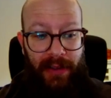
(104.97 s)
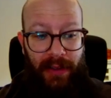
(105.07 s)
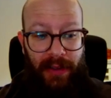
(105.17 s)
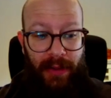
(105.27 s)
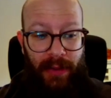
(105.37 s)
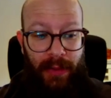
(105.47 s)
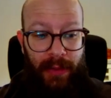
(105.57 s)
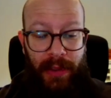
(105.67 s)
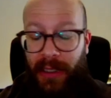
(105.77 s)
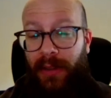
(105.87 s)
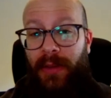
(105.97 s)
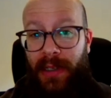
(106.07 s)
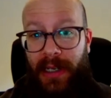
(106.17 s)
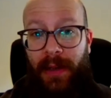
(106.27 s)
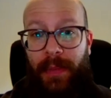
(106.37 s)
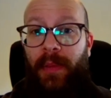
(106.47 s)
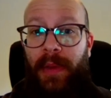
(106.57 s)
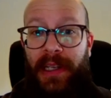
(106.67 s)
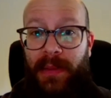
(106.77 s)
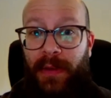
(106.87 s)
you need to set up in
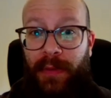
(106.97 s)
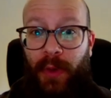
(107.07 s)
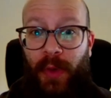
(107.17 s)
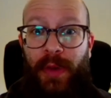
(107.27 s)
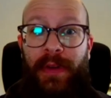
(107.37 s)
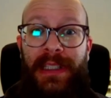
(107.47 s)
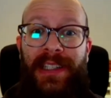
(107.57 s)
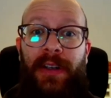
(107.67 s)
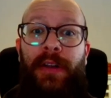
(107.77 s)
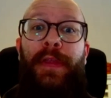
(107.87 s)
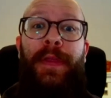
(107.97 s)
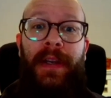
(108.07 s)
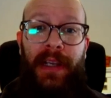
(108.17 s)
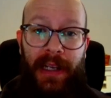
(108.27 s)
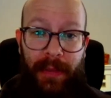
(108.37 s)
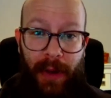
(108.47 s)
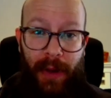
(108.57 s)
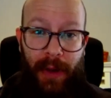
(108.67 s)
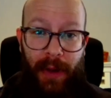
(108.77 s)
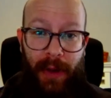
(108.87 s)
place before you even start thinking about
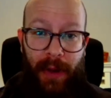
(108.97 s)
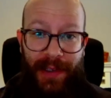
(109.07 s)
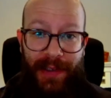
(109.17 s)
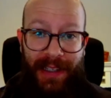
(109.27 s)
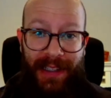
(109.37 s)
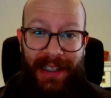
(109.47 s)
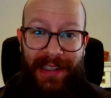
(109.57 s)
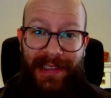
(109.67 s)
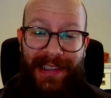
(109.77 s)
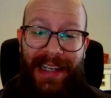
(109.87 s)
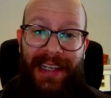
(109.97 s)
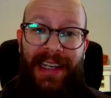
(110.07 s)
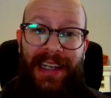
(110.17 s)
defenses, and that is the